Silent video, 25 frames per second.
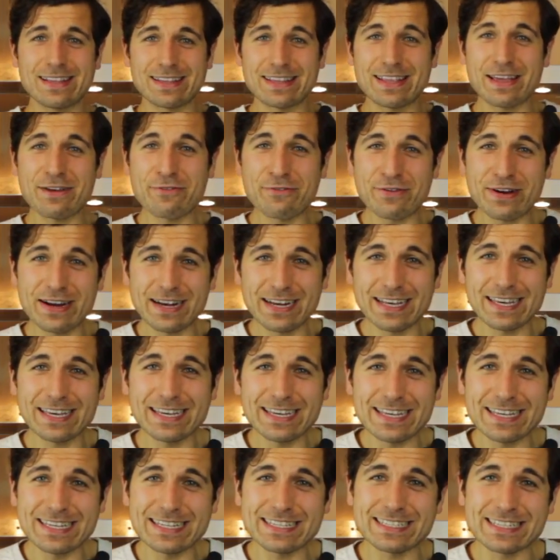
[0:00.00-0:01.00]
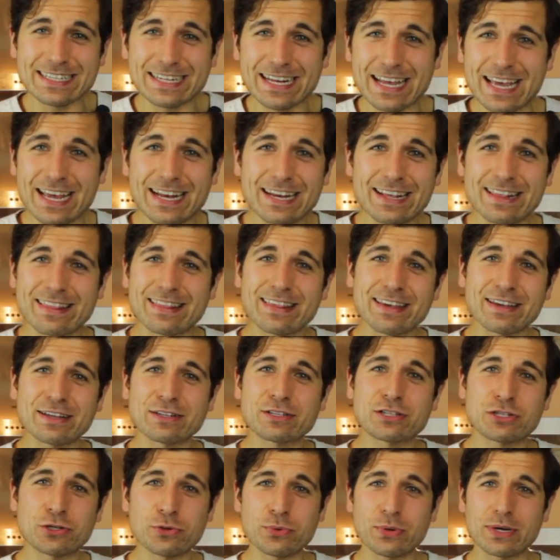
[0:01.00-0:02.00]
There really isn't
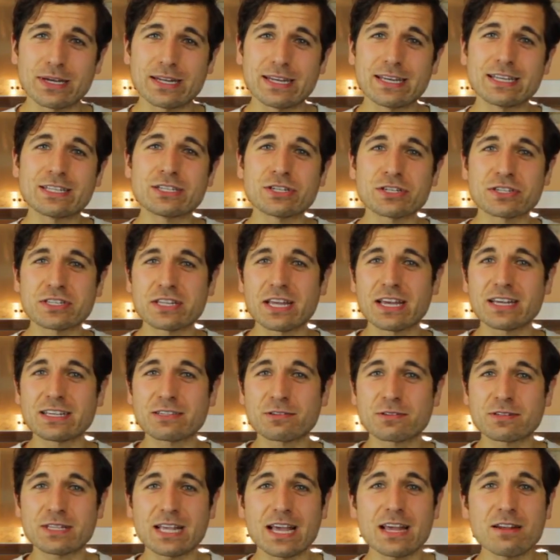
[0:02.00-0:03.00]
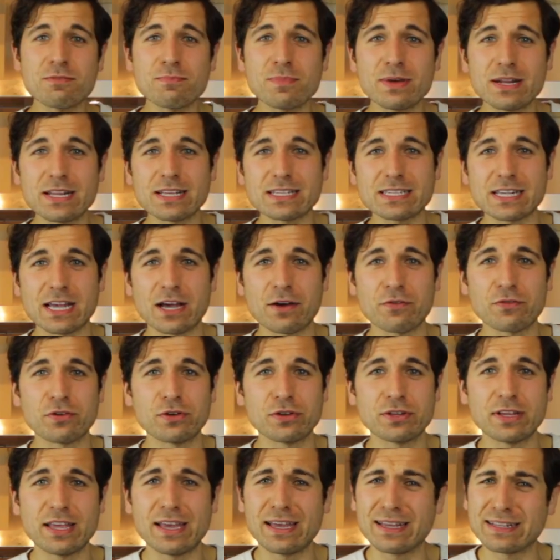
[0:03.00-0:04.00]
anything to it. It just takes 10 minutes out of
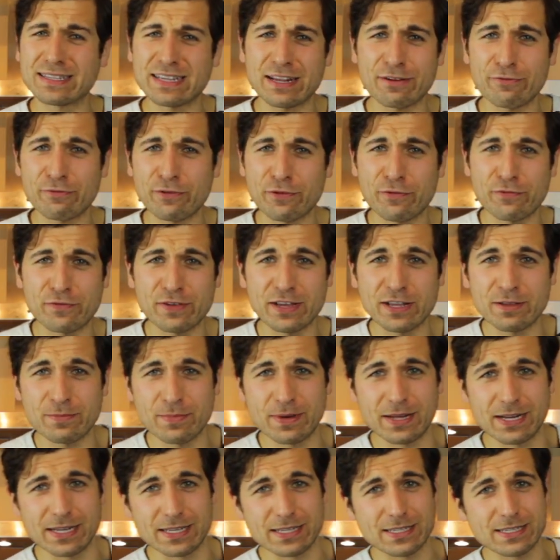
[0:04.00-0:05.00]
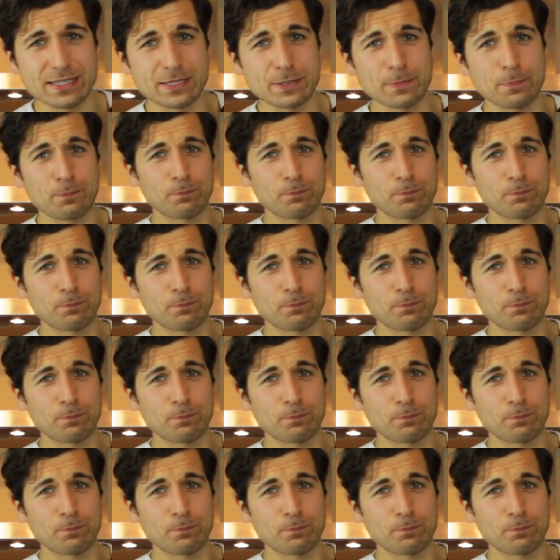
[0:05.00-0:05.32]
your day, 10-15 minutes.